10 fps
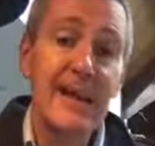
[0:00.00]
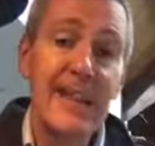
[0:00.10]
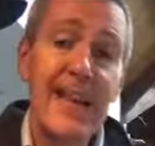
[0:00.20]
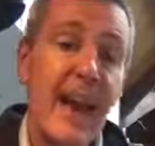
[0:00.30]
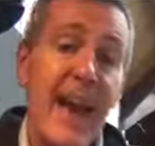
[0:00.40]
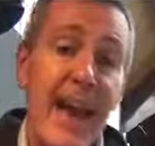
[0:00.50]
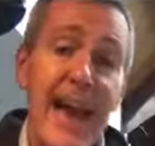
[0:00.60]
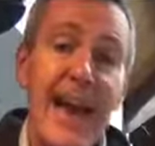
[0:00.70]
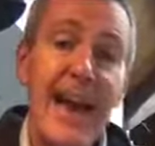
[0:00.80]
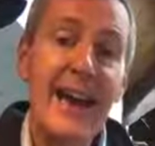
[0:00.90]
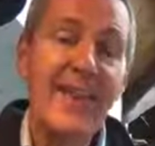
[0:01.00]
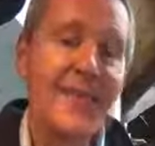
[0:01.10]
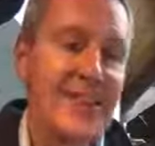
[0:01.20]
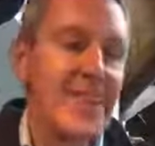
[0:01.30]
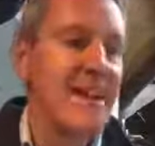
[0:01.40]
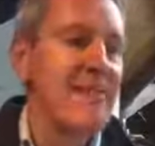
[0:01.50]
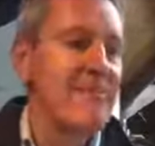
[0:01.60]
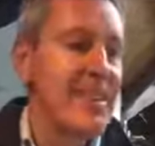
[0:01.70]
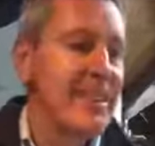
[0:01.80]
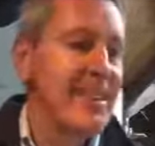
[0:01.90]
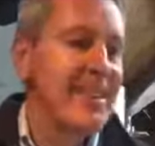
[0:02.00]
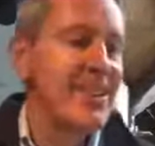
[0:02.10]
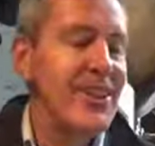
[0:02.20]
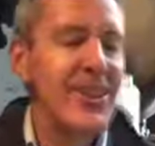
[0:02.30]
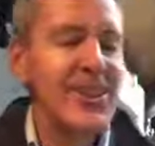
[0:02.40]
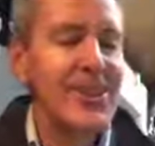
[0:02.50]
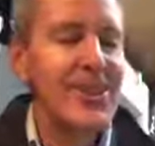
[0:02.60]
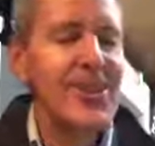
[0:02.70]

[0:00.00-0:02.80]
that I have in you.